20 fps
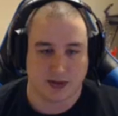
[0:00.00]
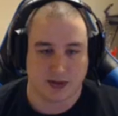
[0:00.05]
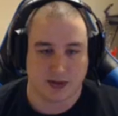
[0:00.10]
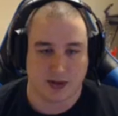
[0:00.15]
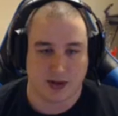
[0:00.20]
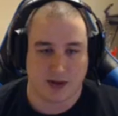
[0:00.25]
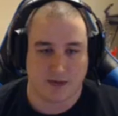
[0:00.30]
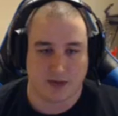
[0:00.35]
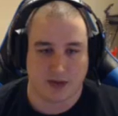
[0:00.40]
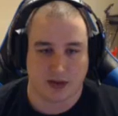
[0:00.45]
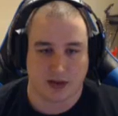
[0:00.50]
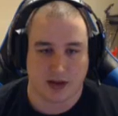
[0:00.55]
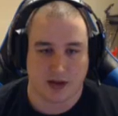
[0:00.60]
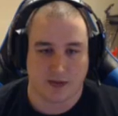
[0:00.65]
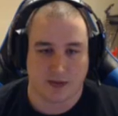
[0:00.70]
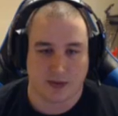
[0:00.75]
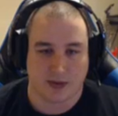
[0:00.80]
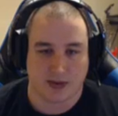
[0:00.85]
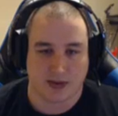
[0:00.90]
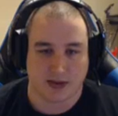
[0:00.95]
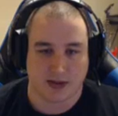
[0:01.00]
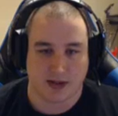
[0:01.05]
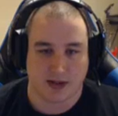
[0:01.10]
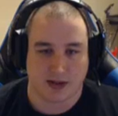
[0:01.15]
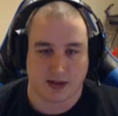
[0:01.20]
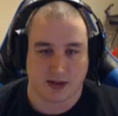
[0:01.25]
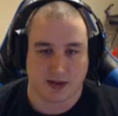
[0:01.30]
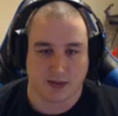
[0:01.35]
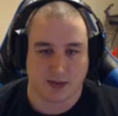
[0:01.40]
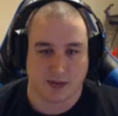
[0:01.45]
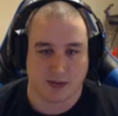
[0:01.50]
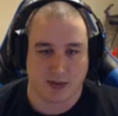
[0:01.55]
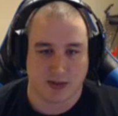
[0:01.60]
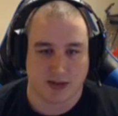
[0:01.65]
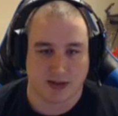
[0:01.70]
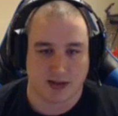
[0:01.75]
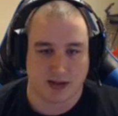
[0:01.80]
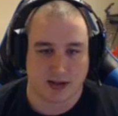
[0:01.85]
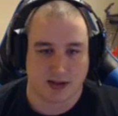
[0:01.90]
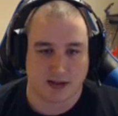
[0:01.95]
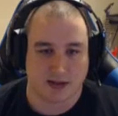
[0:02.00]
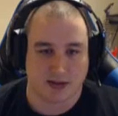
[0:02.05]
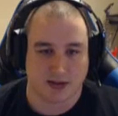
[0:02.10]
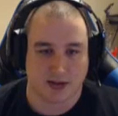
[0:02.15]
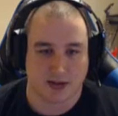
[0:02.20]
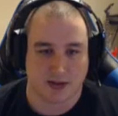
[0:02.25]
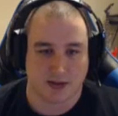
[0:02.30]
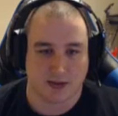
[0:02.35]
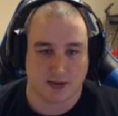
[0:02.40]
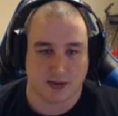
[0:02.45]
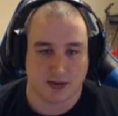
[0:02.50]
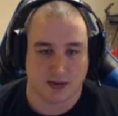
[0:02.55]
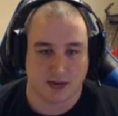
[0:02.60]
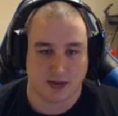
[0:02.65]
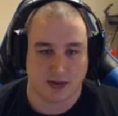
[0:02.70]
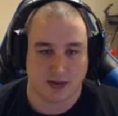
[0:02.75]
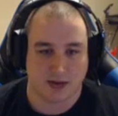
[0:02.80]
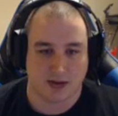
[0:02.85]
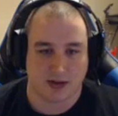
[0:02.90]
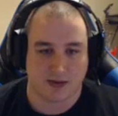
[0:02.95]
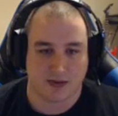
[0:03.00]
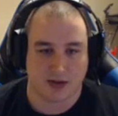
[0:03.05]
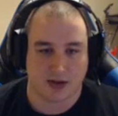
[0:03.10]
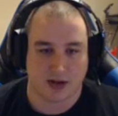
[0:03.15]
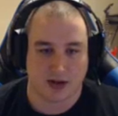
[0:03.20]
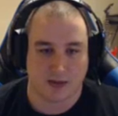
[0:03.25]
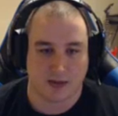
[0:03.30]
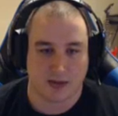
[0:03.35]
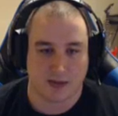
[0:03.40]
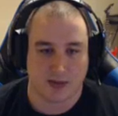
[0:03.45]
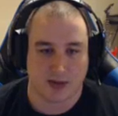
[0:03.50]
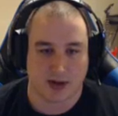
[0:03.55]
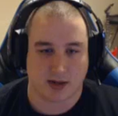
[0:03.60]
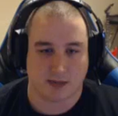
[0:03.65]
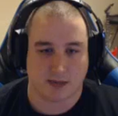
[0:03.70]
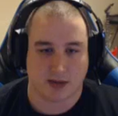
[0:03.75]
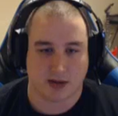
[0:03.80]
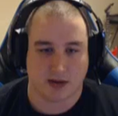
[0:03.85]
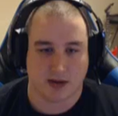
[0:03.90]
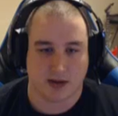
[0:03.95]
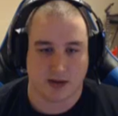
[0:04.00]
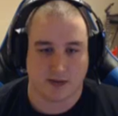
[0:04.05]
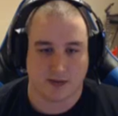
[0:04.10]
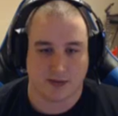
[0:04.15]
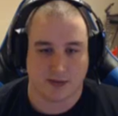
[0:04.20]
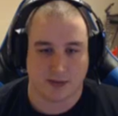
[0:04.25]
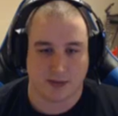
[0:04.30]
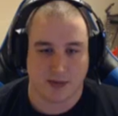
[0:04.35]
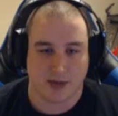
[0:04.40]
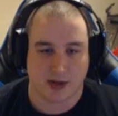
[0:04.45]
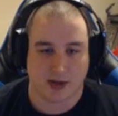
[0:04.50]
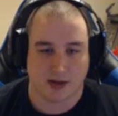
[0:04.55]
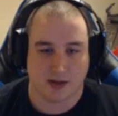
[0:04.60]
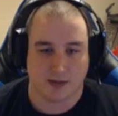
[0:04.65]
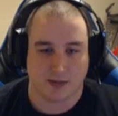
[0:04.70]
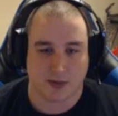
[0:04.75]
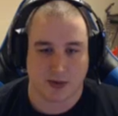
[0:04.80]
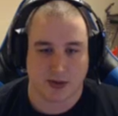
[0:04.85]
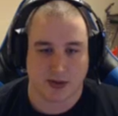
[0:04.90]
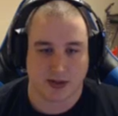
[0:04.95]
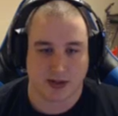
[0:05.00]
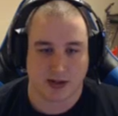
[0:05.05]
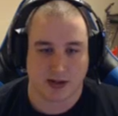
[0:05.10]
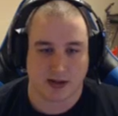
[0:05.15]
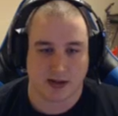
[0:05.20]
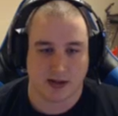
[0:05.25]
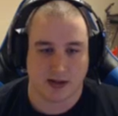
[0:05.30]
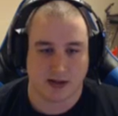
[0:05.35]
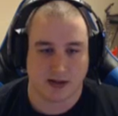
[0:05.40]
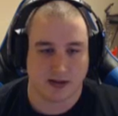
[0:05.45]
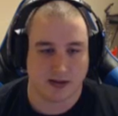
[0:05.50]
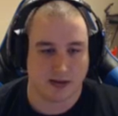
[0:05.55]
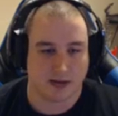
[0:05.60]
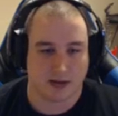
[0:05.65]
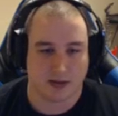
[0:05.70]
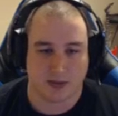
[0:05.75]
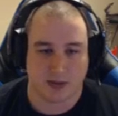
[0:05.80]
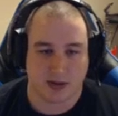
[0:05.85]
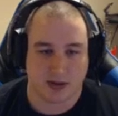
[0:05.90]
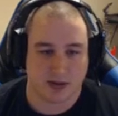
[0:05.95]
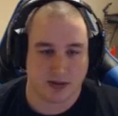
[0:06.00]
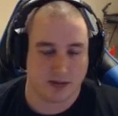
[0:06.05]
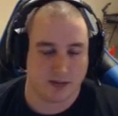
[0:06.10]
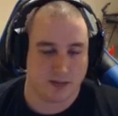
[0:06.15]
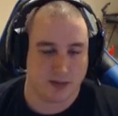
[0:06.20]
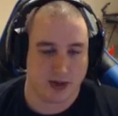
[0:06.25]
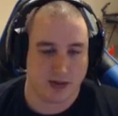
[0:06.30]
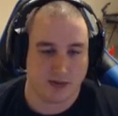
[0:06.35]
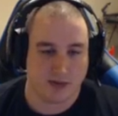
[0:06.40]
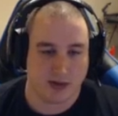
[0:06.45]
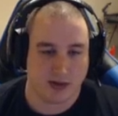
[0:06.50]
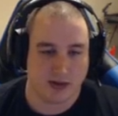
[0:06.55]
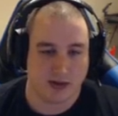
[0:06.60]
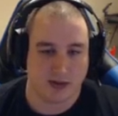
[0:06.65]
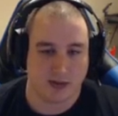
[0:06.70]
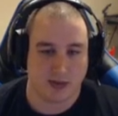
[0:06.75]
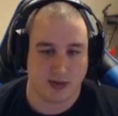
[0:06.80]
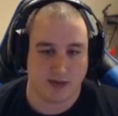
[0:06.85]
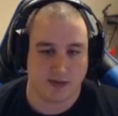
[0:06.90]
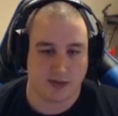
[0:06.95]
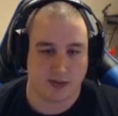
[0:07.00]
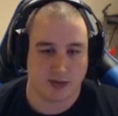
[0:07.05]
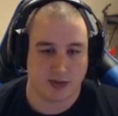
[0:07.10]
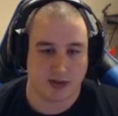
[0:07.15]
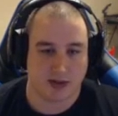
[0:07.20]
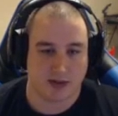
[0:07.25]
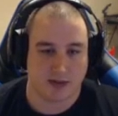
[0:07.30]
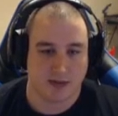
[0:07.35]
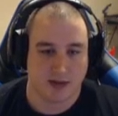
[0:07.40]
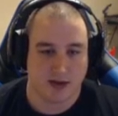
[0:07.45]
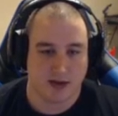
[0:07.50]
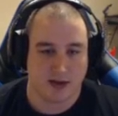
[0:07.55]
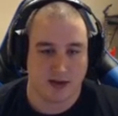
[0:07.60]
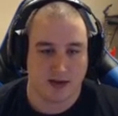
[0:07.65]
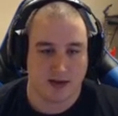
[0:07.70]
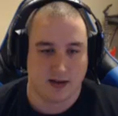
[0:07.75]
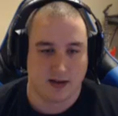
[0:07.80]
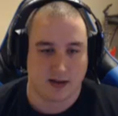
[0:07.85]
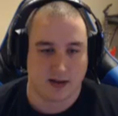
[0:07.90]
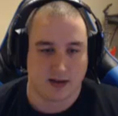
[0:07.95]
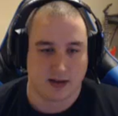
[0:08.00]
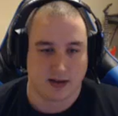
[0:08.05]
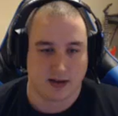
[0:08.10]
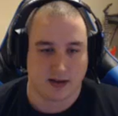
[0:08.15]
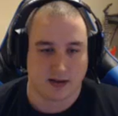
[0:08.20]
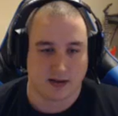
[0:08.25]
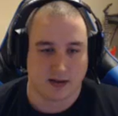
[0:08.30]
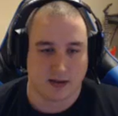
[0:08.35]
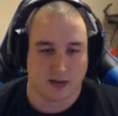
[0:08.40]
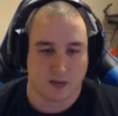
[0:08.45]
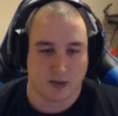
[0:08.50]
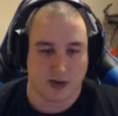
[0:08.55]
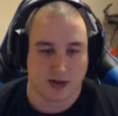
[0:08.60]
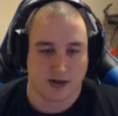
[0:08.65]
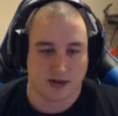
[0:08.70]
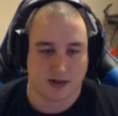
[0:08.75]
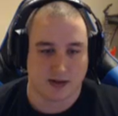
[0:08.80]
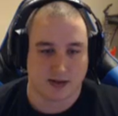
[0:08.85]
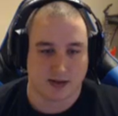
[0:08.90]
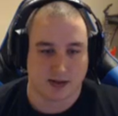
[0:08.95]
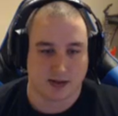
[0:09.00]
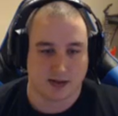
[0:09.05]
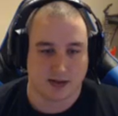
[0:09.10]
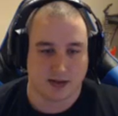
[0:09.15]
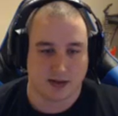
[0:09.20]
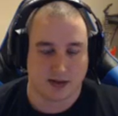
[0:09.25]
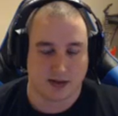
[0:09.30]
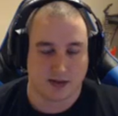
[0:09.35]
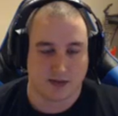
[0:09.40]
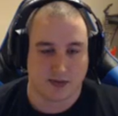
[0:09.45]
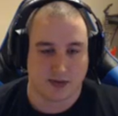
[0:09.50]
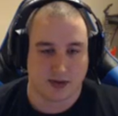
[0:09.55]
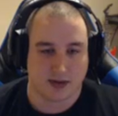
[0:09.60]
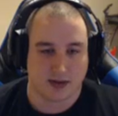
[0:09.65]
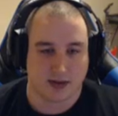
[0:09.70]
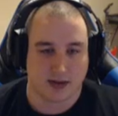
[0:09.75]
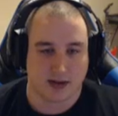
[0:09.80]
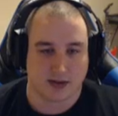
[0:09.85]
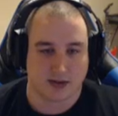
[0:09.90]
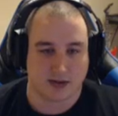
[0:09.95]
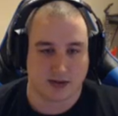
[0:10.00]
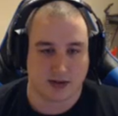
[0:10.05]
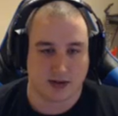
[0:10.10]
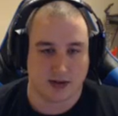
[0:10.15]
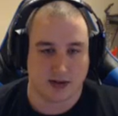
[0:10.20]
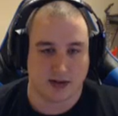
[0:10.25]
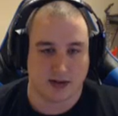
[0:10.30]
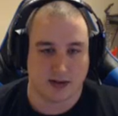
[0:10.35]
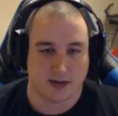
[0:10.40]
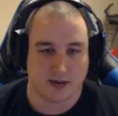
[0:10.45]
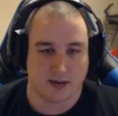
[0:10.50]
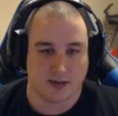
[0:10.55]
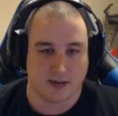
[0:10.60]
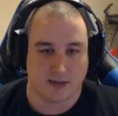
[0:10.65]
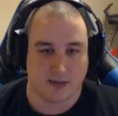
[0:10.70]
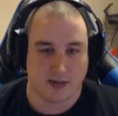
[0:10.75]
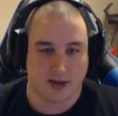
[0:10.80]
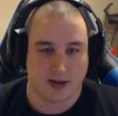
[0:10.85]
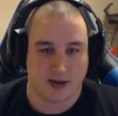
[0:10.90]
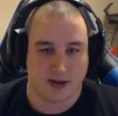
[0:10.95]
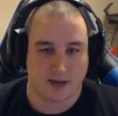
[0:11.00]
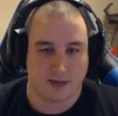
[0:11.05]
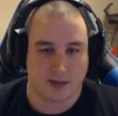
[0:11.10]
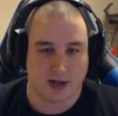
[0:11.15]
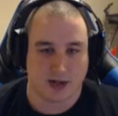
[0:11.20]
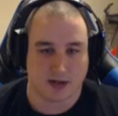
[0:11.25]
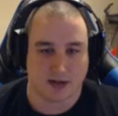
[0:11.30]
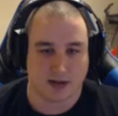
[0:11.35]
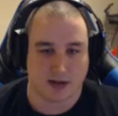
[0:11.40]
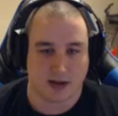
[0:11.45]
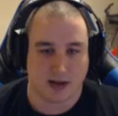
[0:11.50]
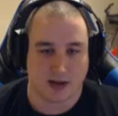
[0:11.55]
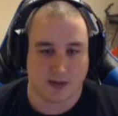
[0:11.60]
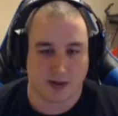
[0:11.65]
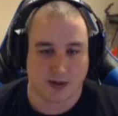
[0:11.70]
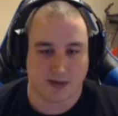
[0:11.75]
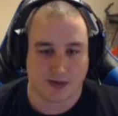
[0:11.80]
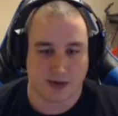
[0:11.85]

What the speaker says: have the life ones here too. We missed that, so you're definitely gonna want to pick up the life. It will make you more tanky. It'll help you out in PvE, PvP, and the one into skilled hunter for the extra monster damage for